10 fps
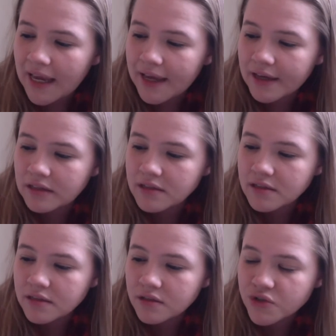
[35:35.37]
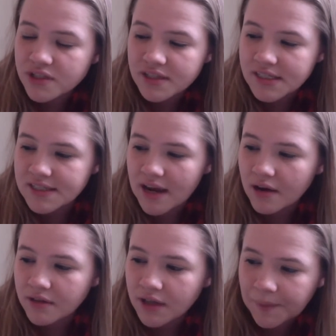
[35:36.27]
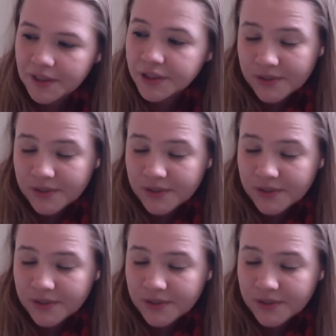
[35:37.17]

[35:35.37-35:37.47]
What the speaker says: And she said it's not, I mean, you know,